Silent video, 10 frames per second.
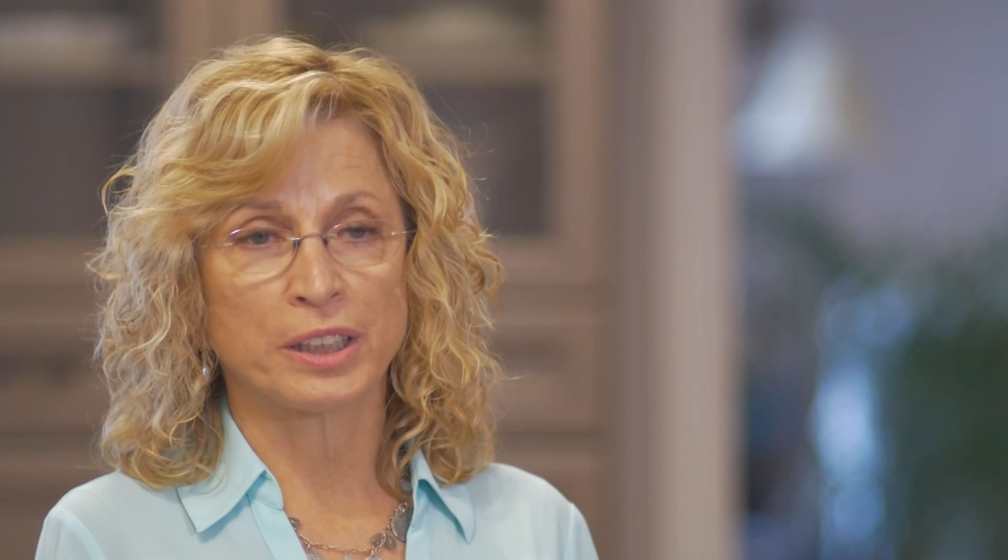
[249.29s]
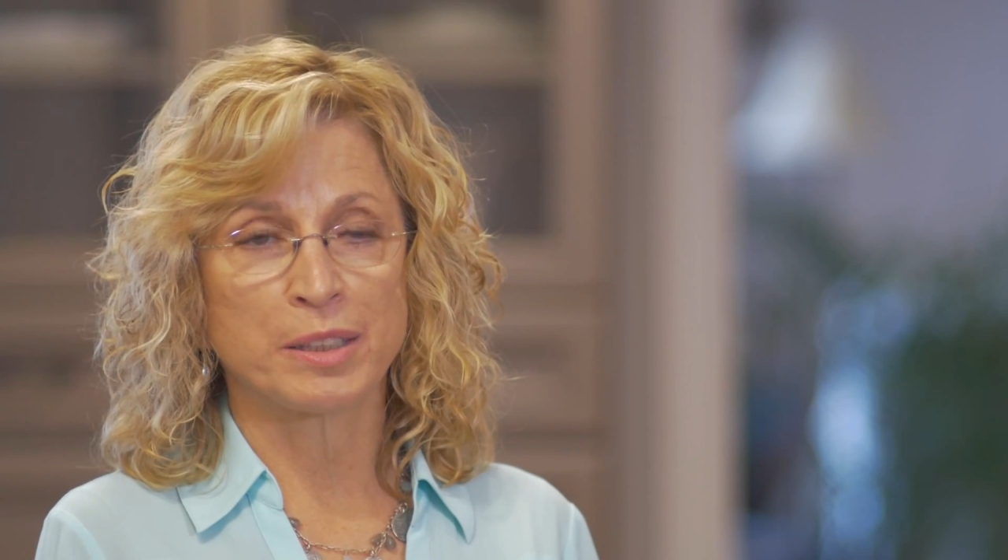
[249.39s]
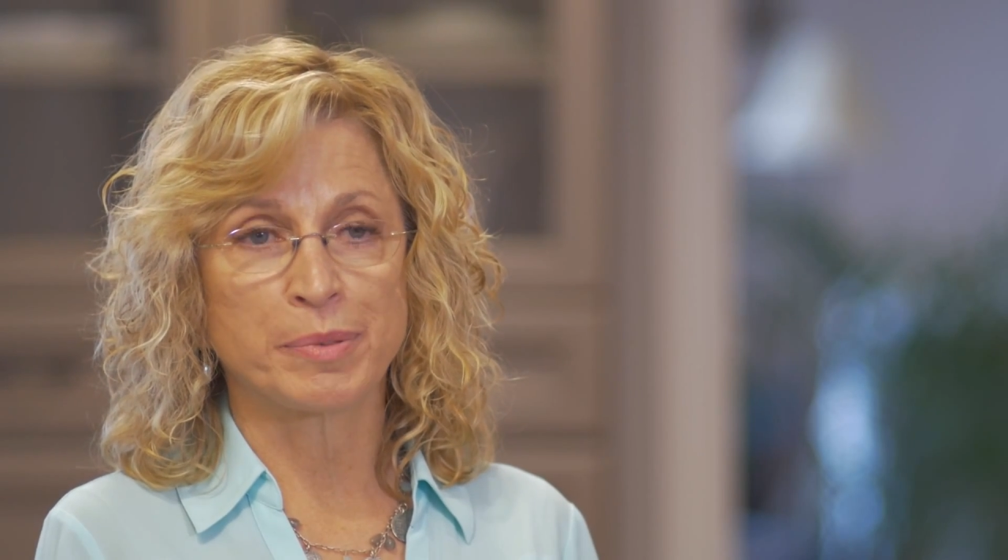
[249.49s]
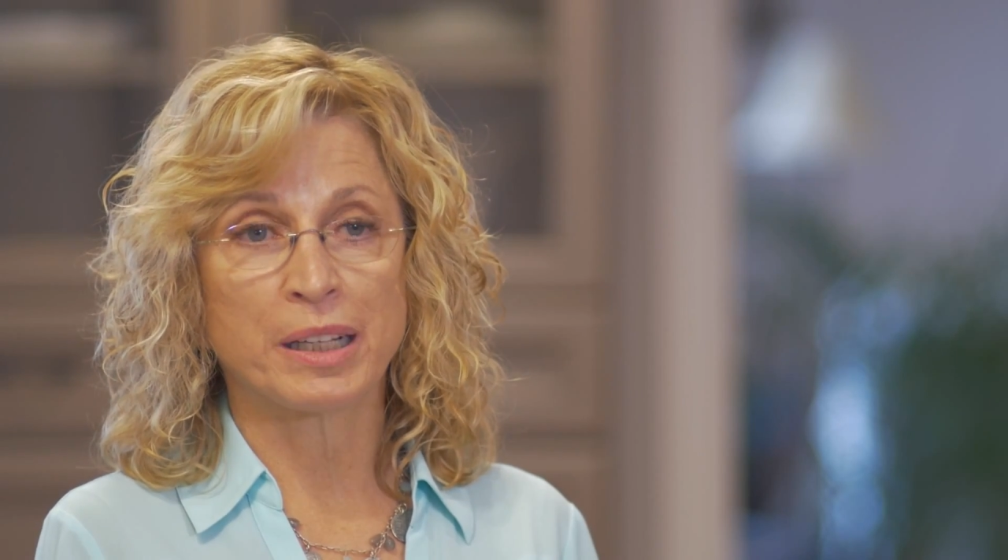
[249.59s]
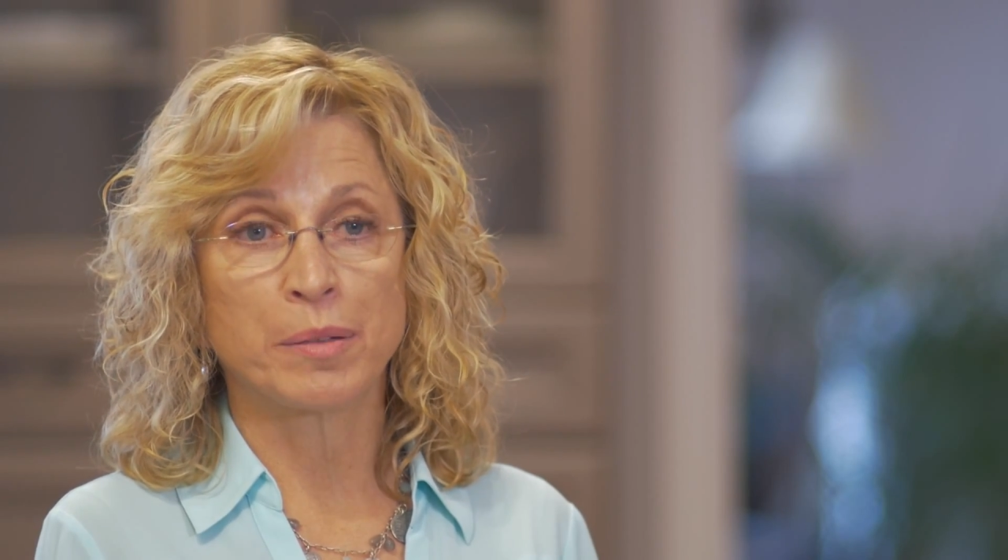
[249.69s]
that
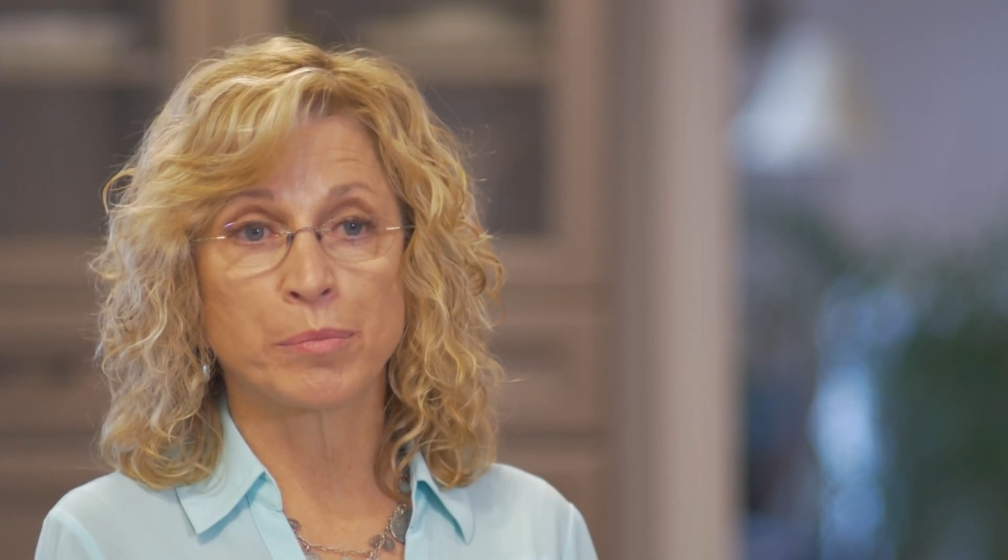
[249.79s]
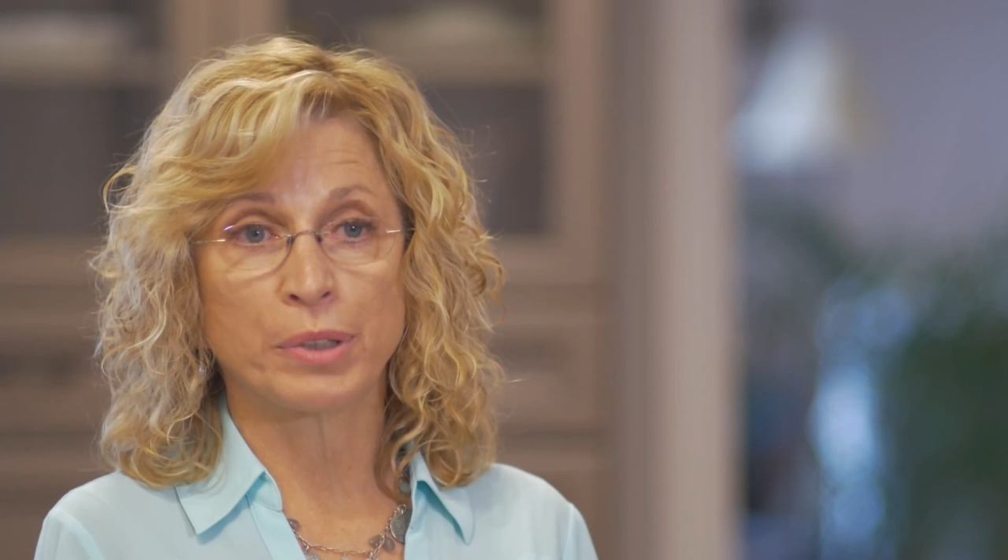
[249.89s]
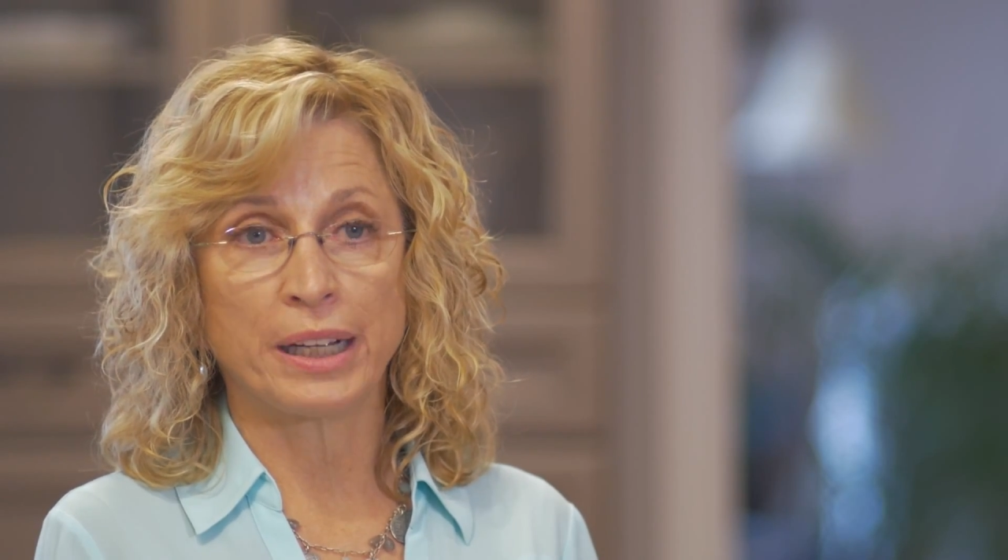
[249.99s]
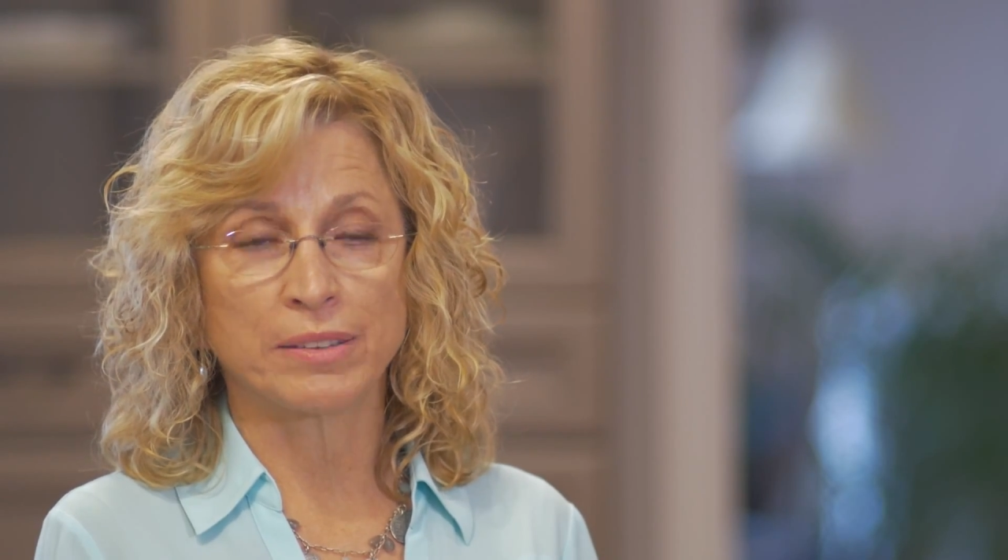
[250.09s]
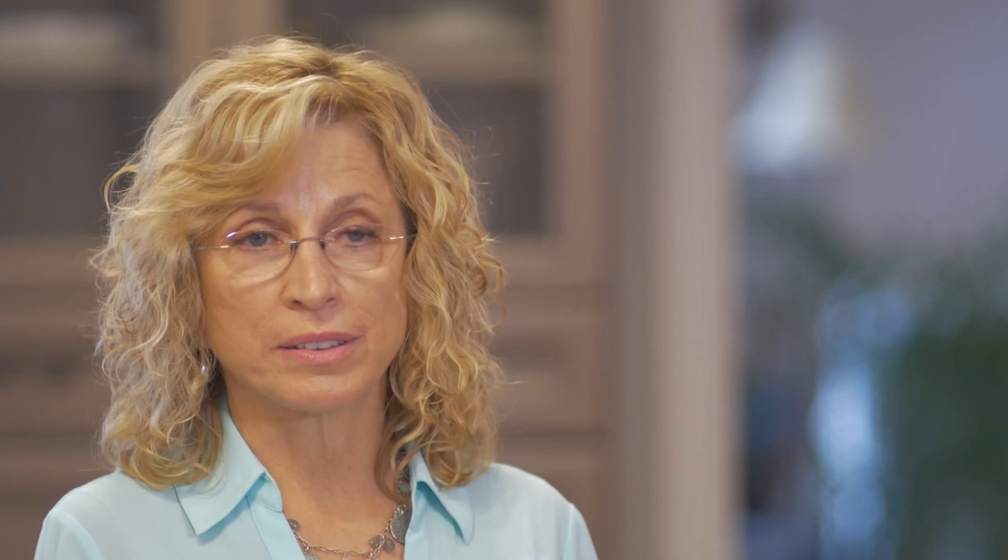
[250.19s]
has become
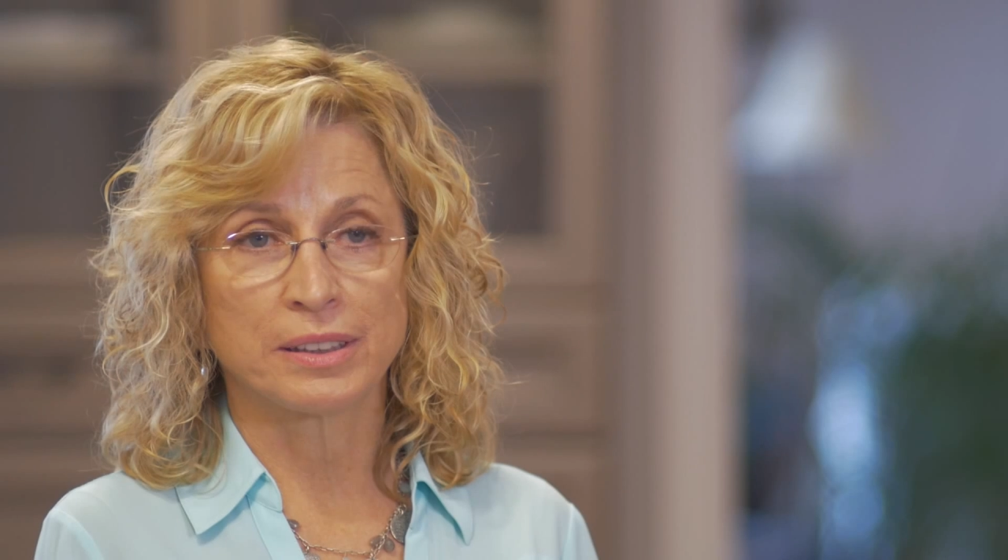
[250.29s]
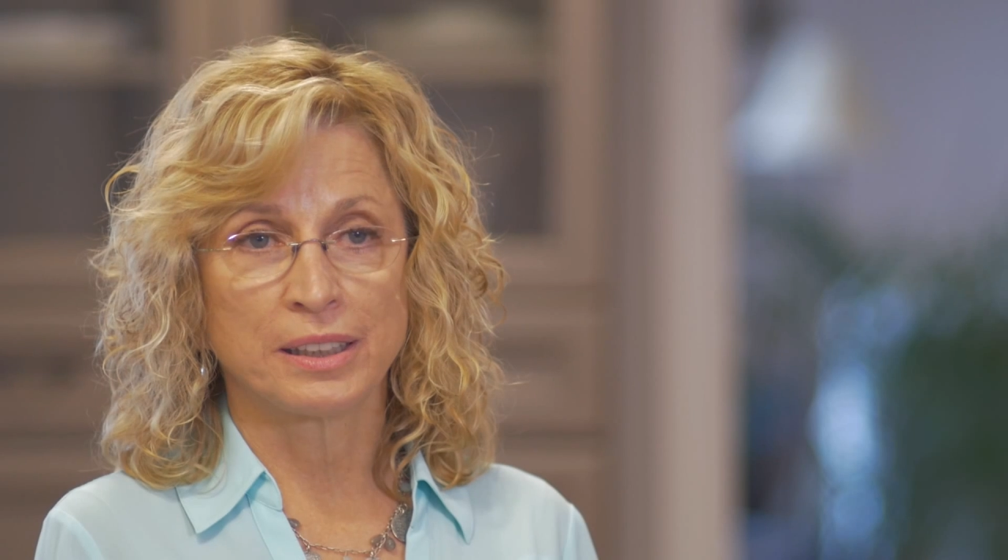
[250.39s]
brown.